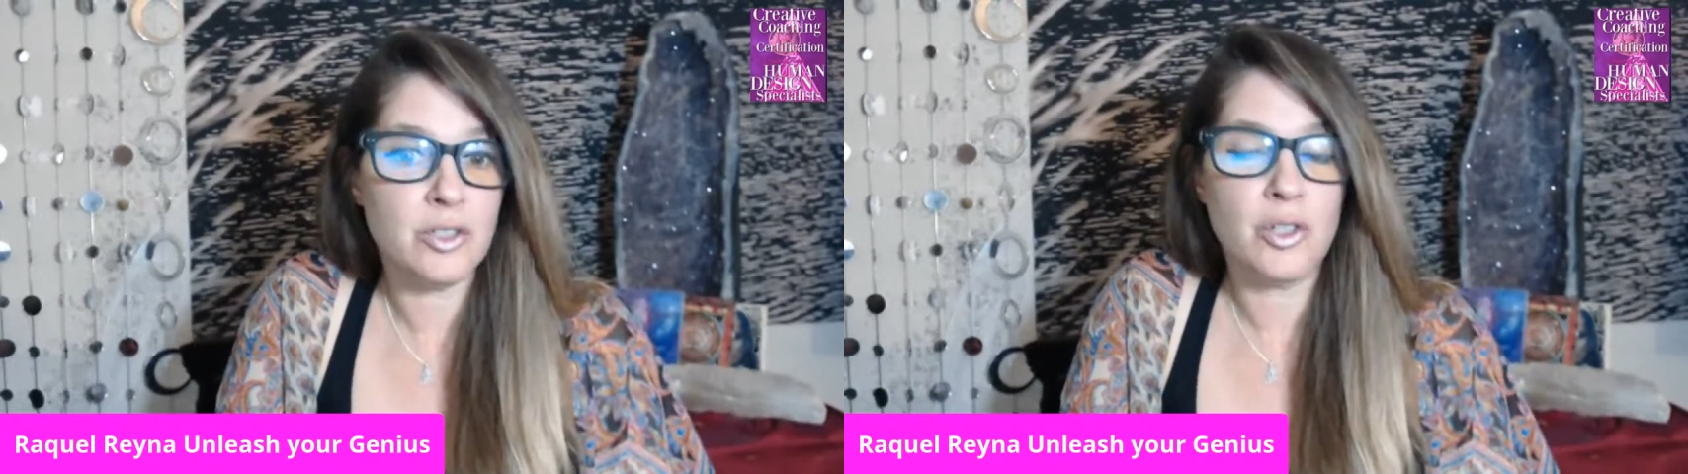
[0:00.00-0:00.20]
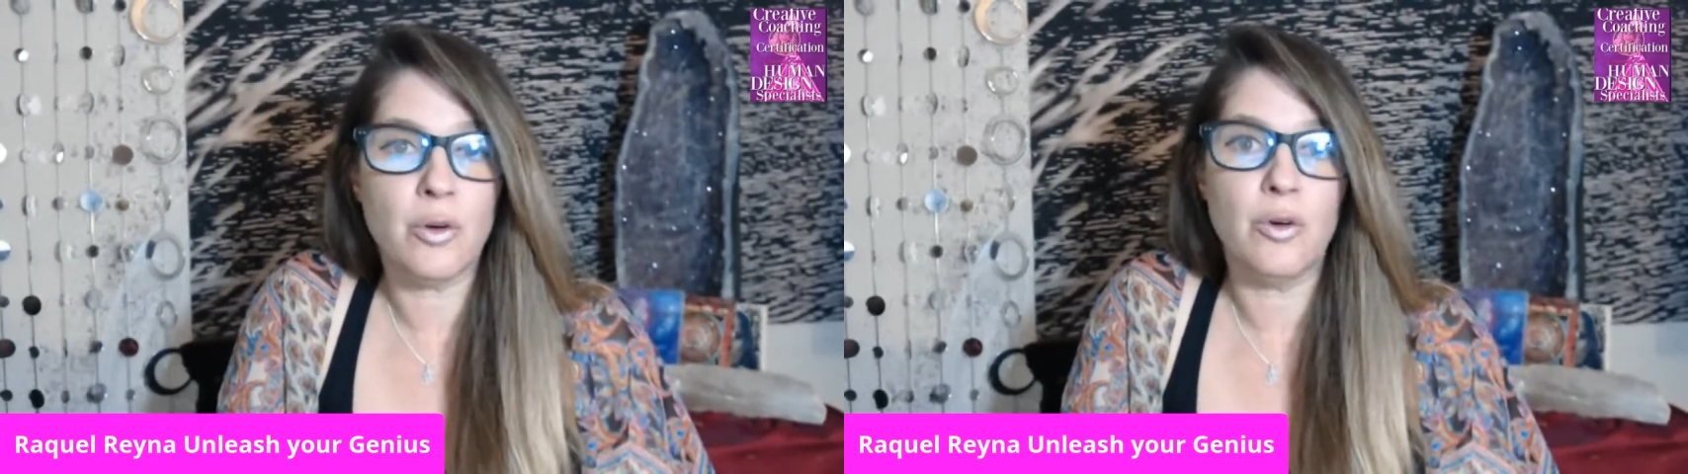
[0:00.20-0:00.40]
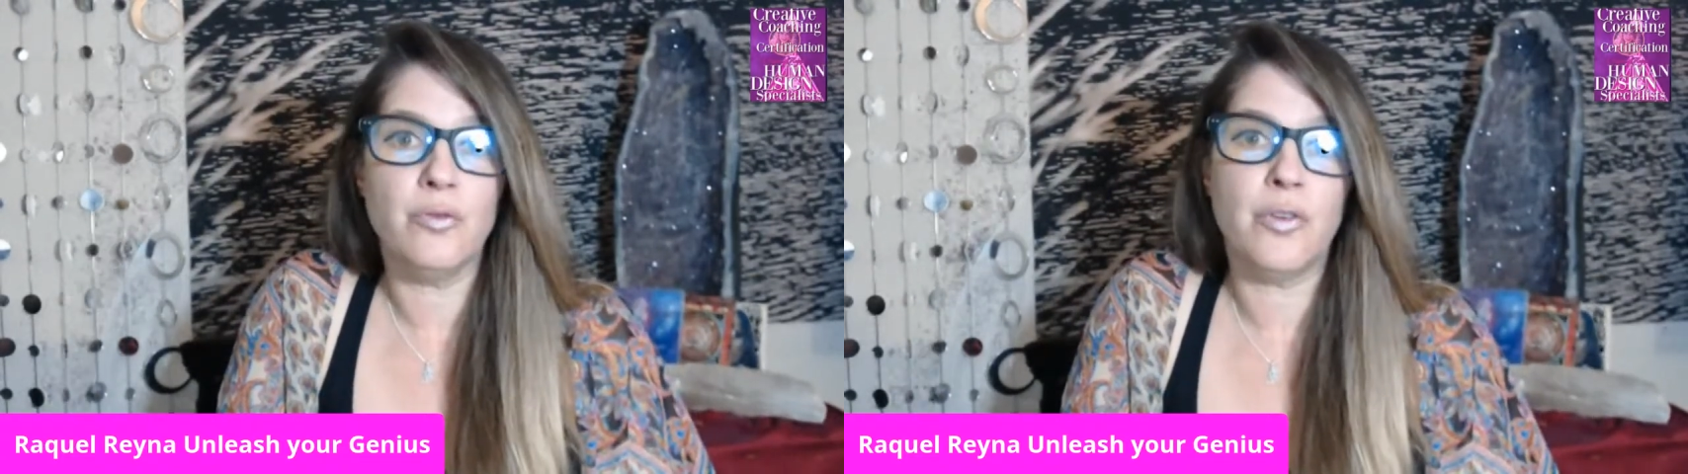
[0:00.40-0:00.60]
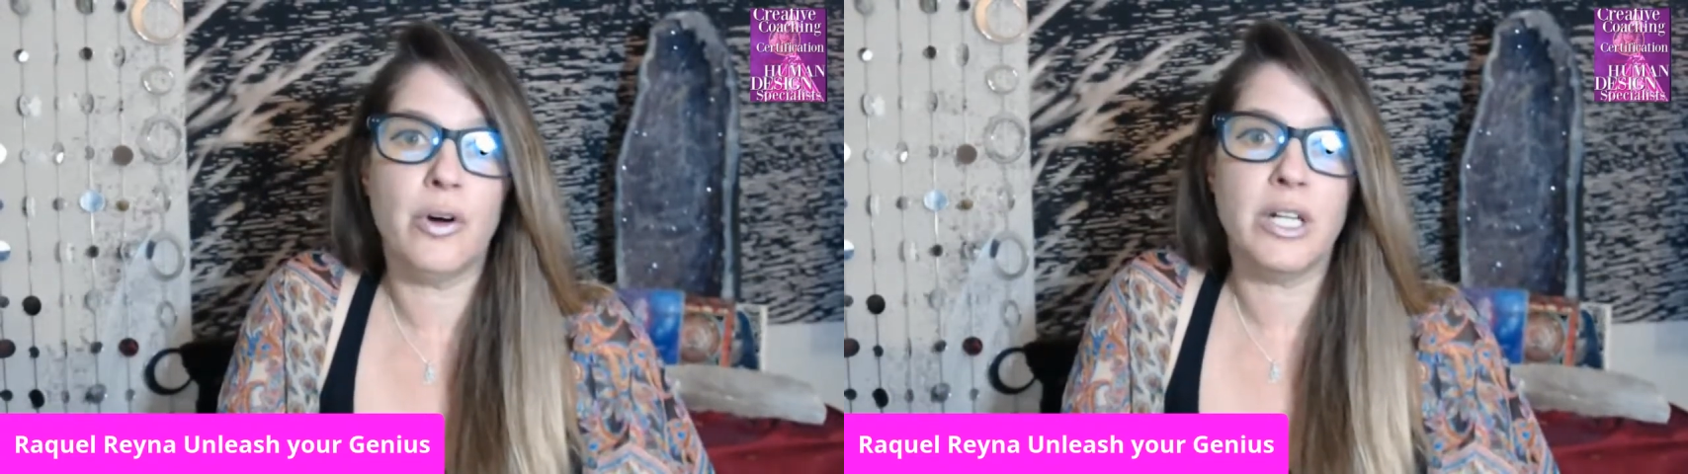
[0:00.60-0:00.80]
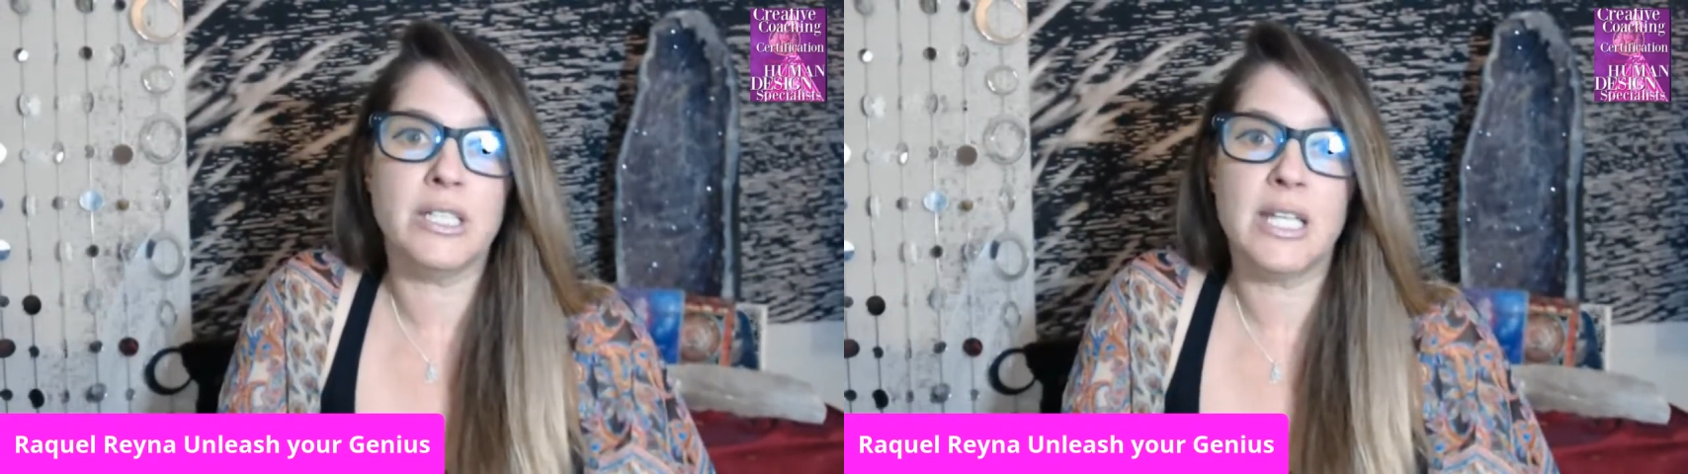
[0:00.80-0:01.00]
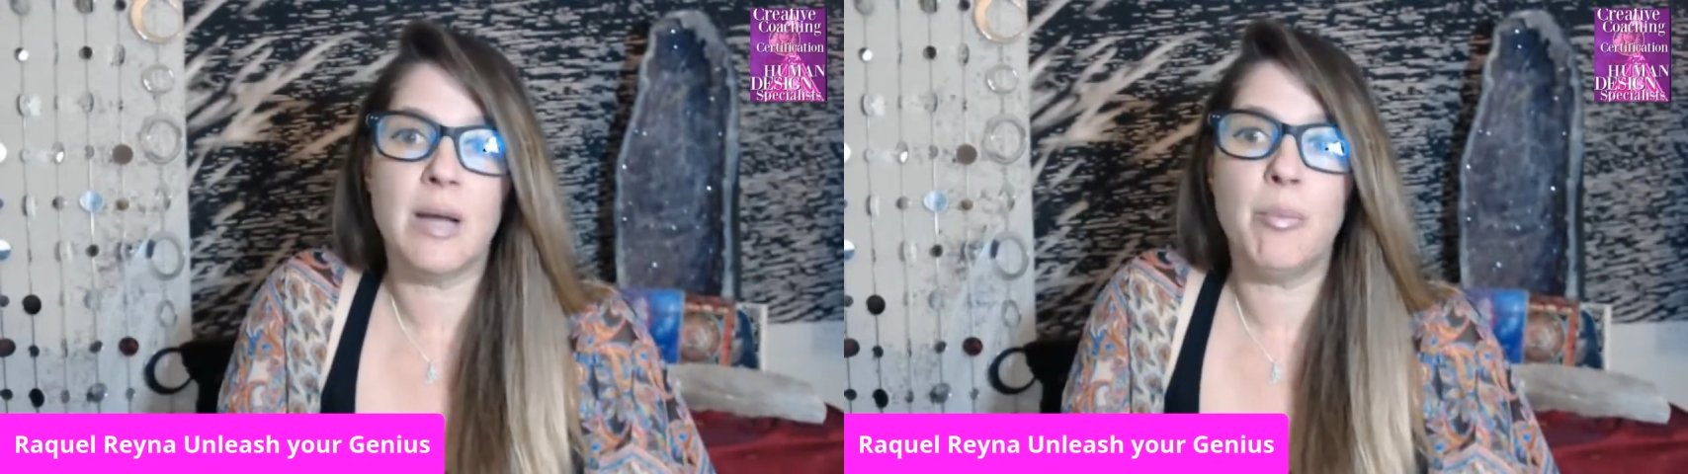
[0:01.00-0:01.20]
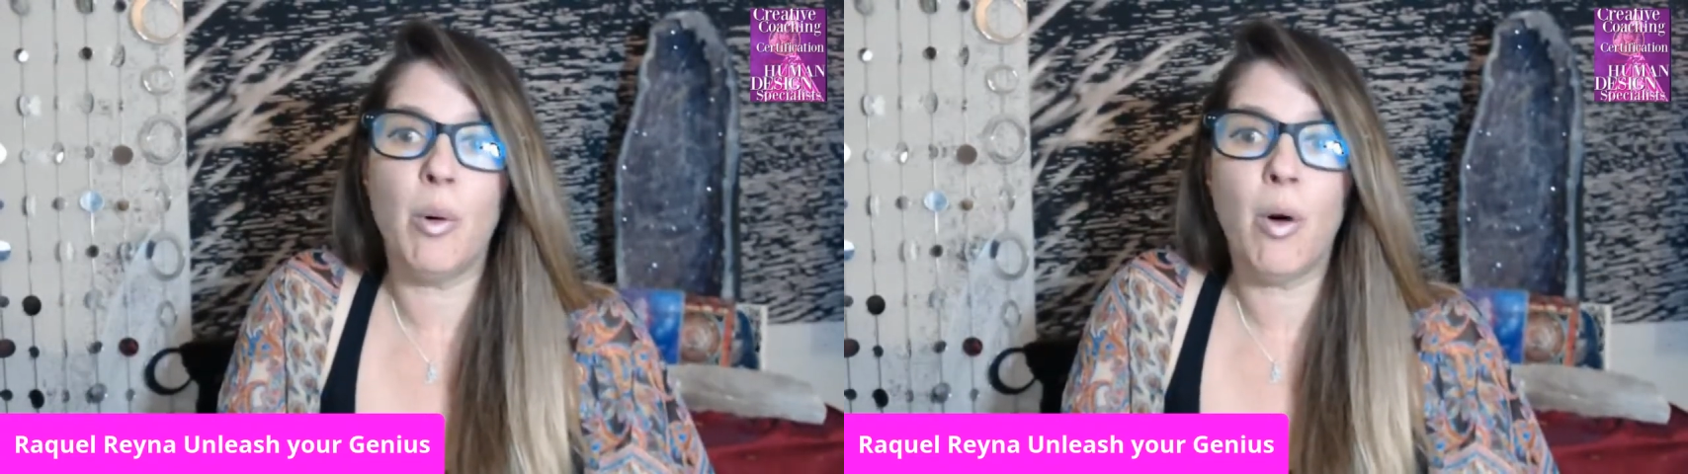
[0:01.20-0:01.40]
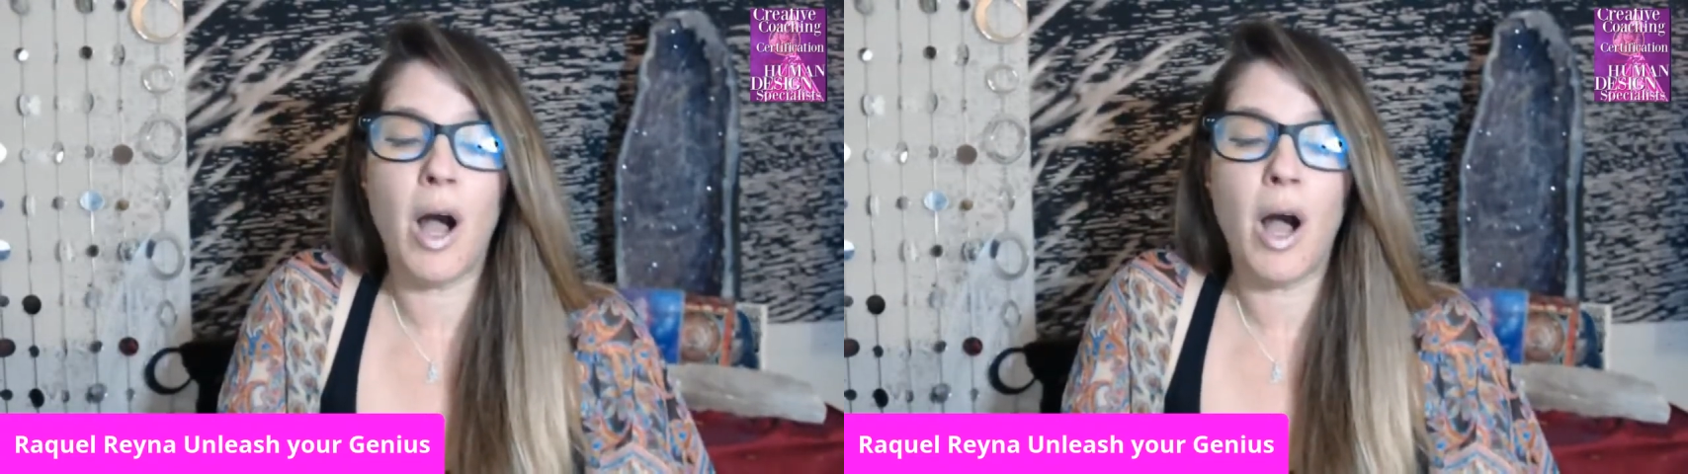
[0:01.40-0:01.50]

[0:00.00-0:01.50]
So for example,